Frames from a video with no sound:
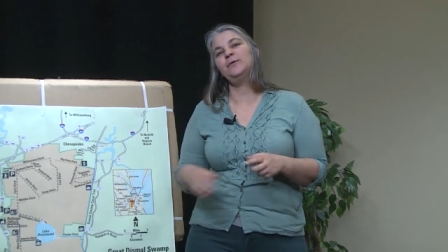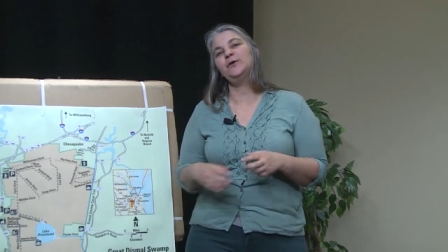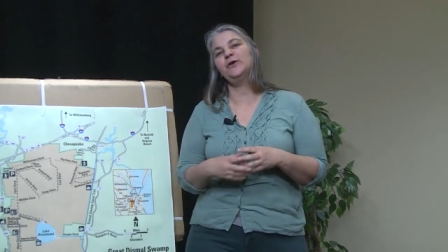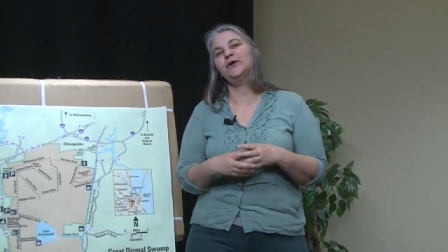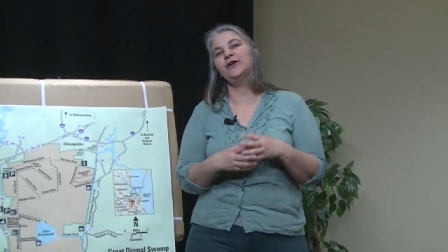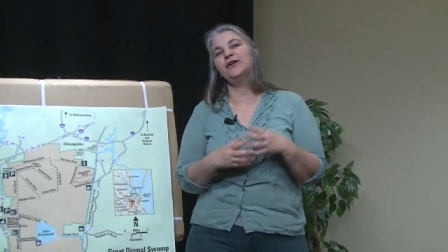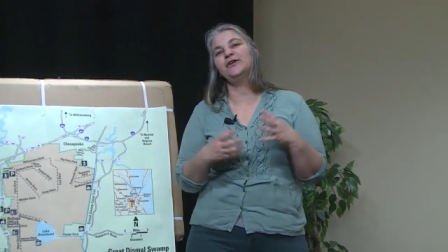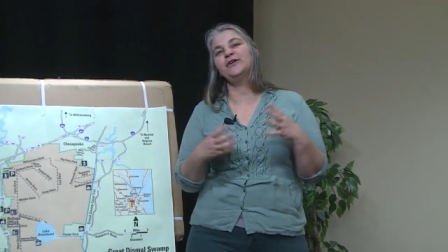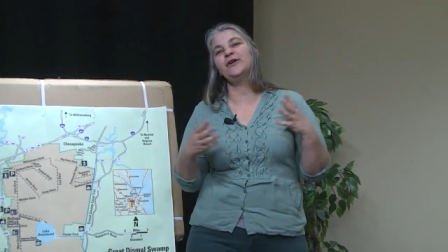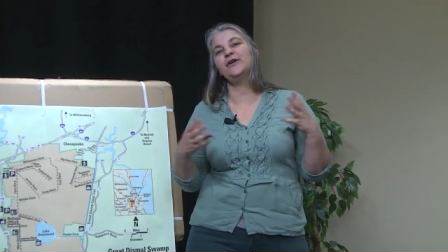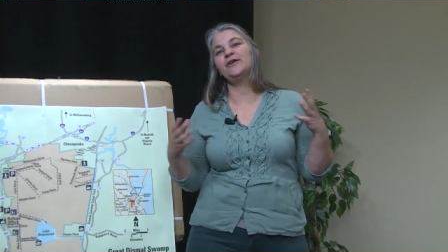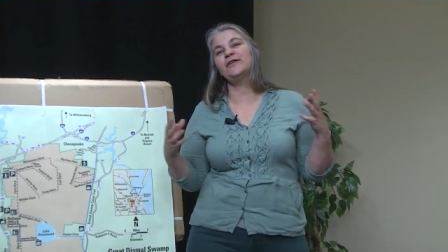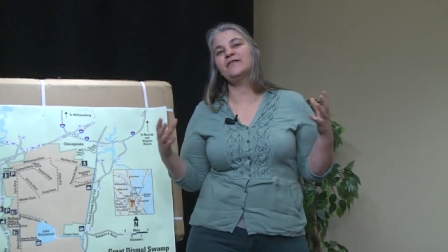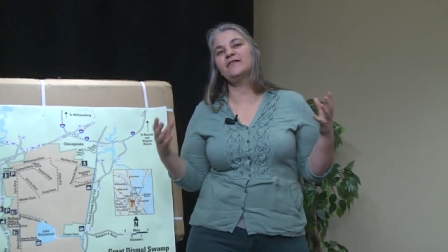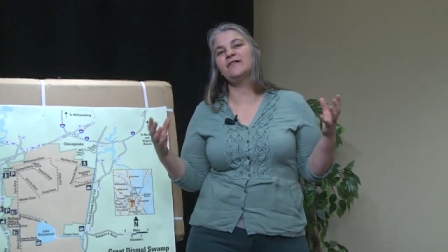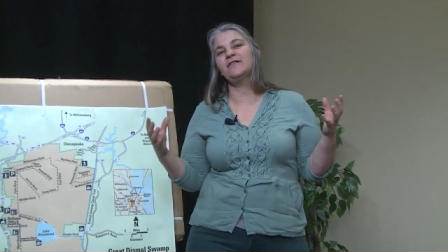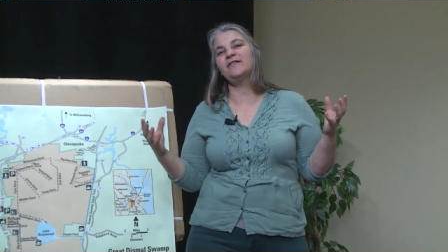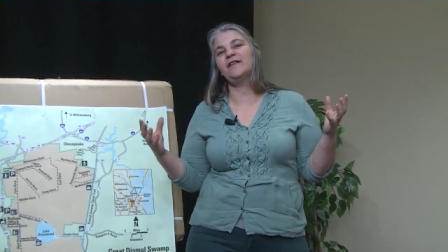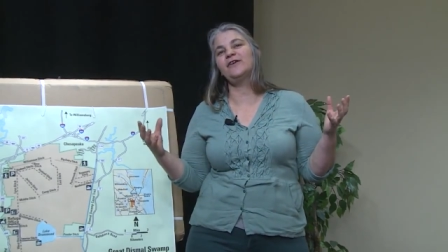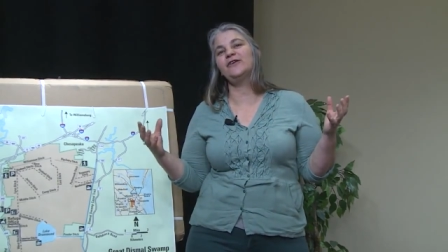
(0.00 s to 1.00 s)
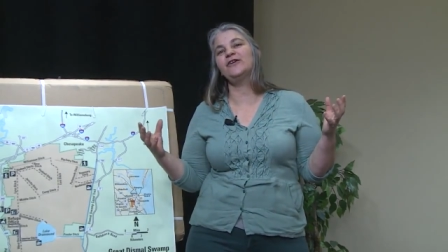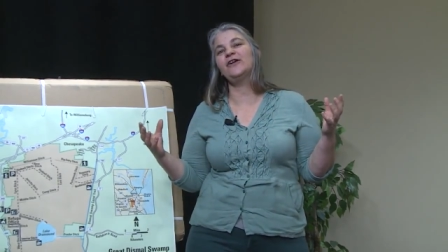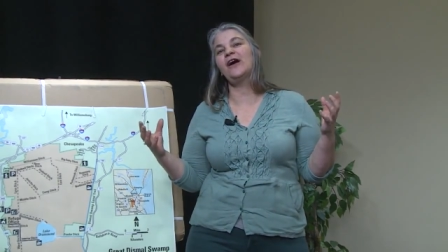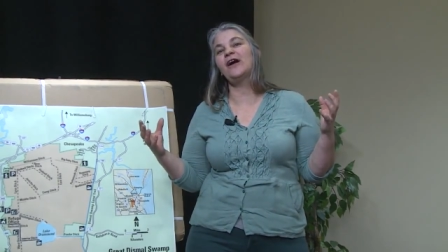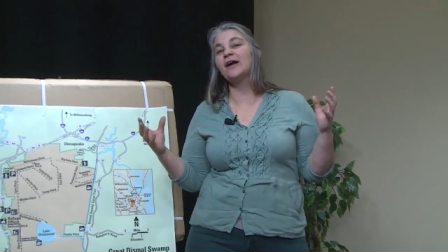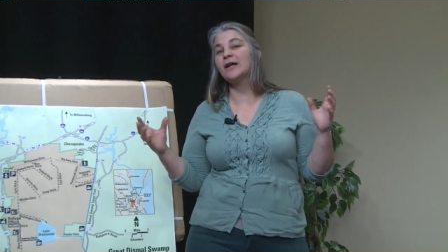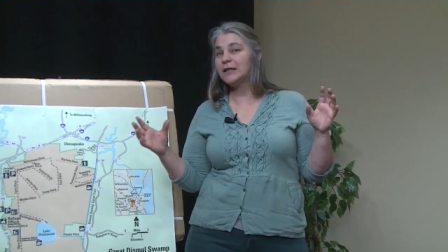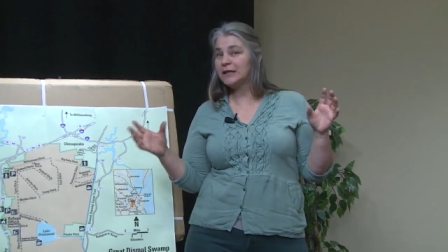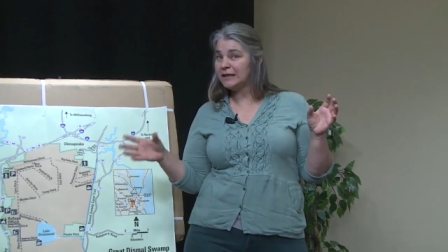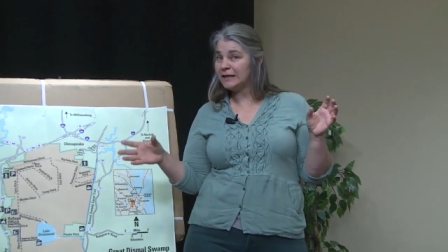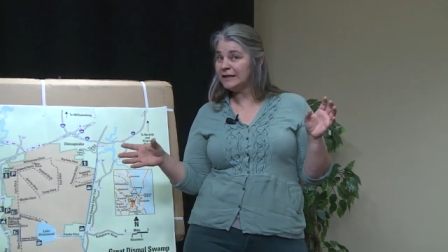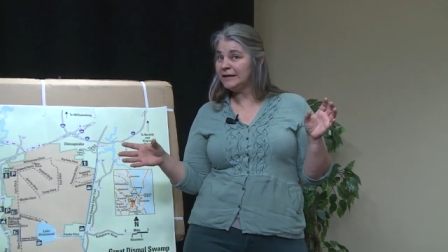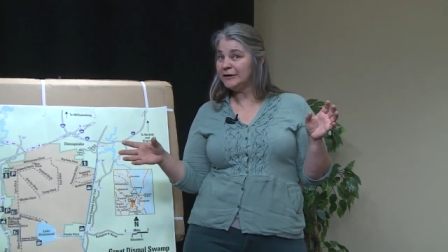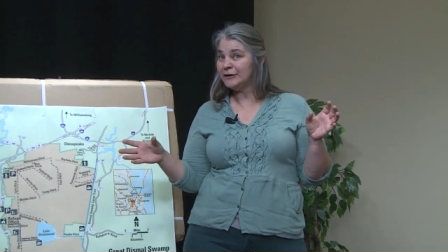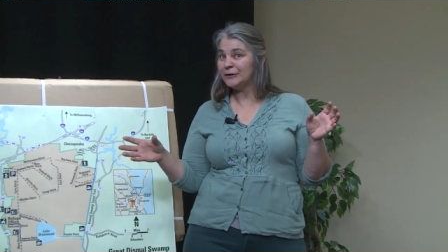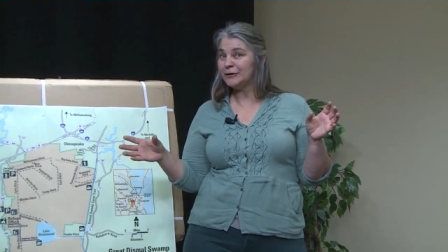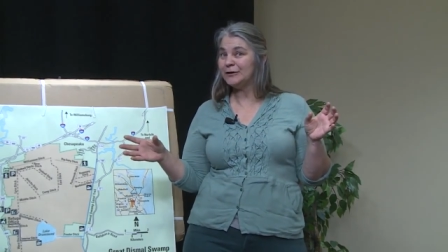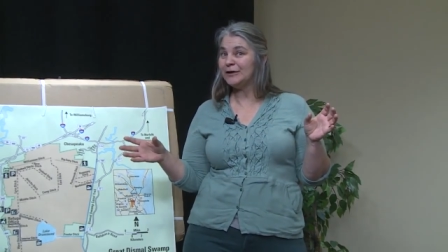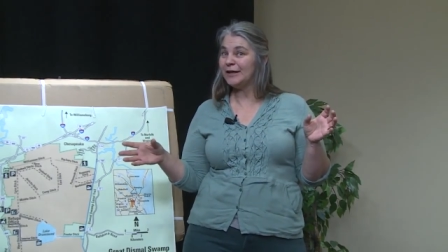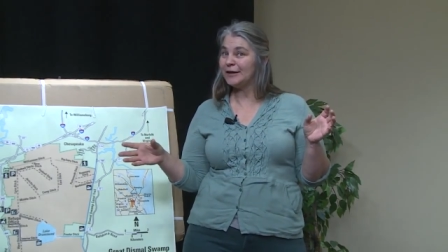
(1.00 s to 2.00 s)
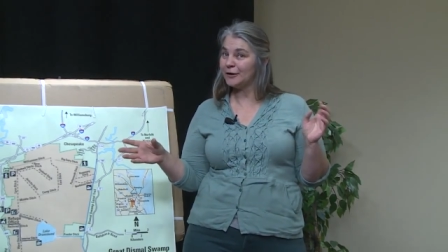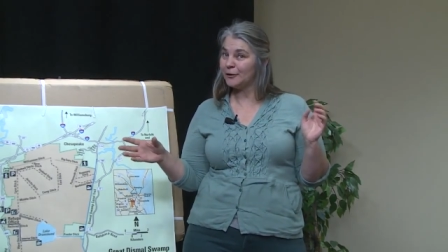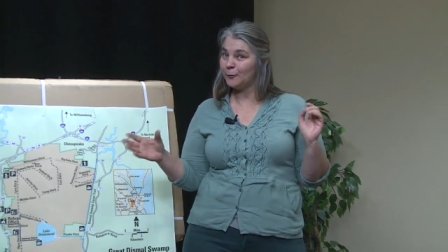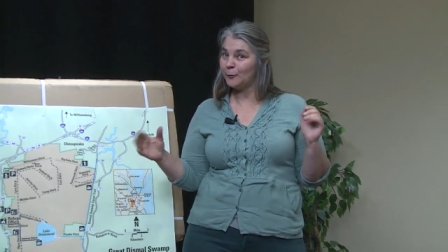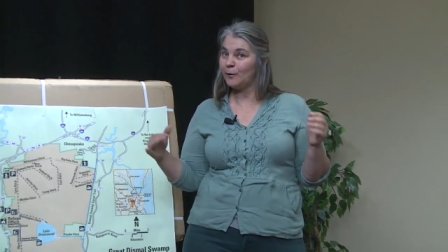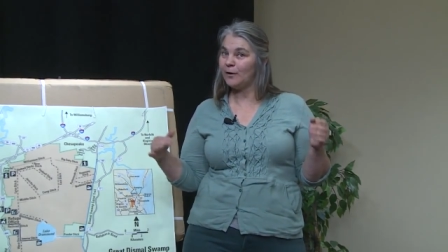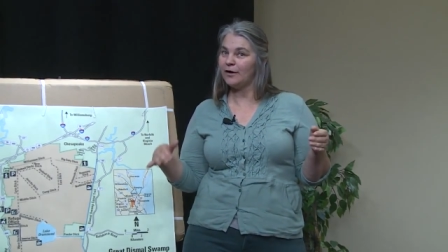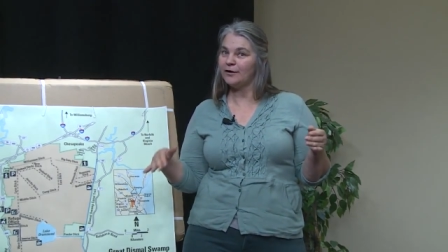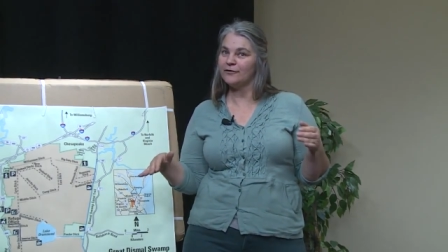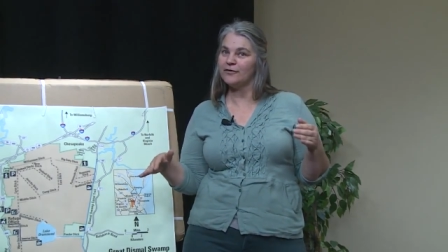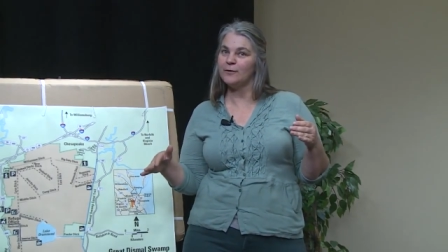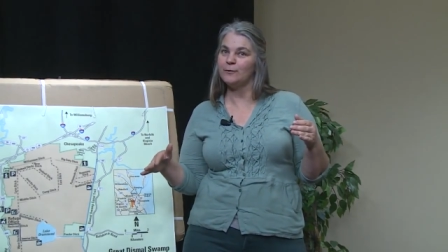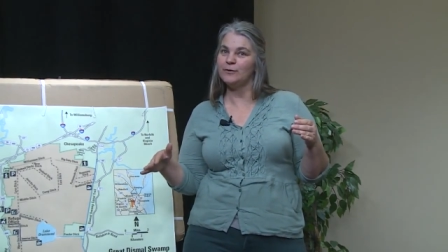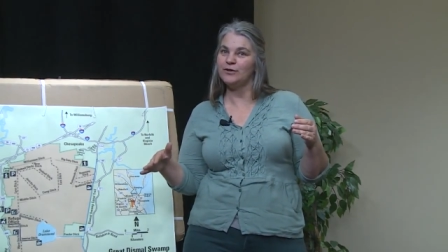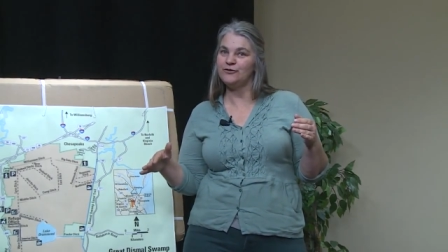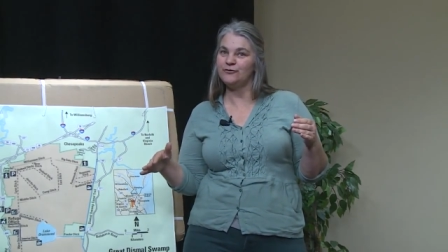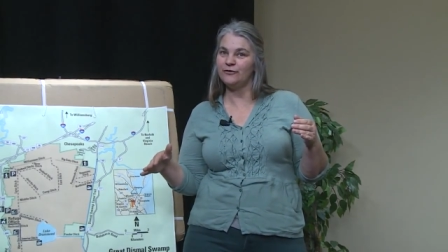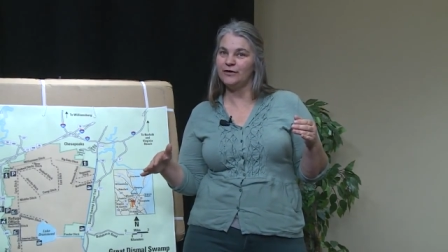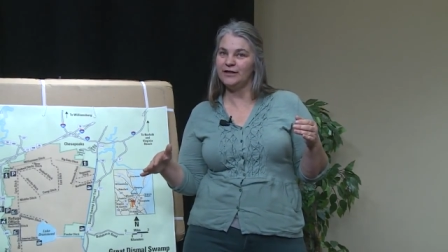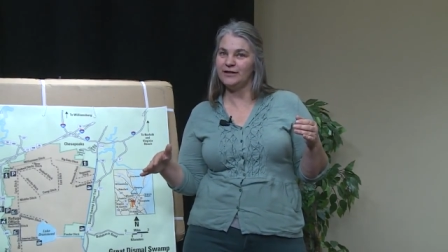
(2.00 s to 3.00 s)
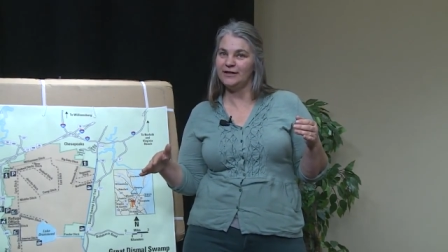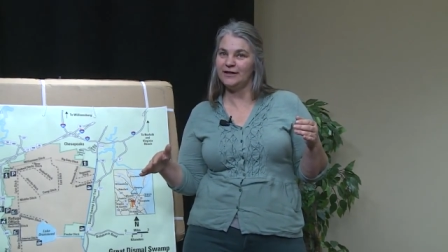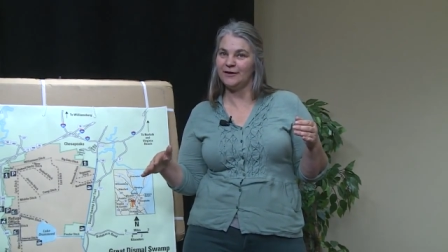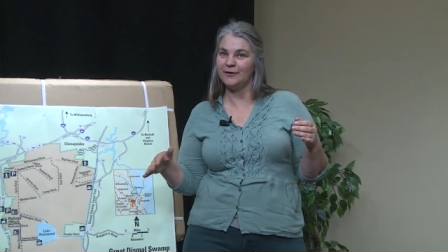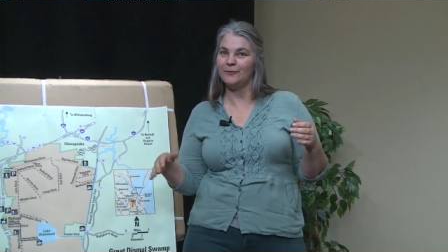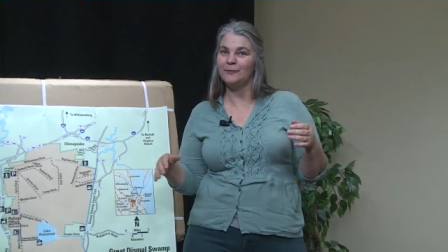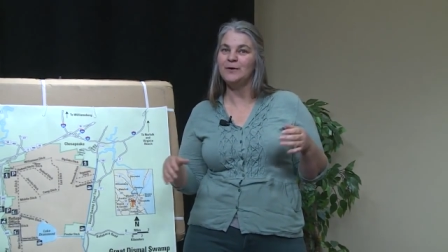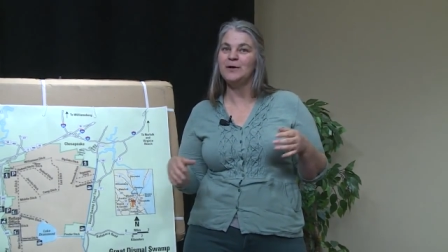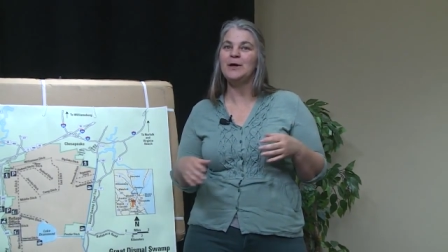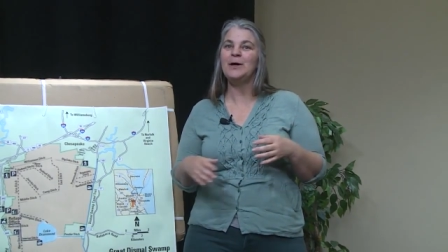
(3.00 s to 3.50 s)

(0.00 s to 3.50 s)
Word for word: you're going to notice that they are not clear like our water that we drink now,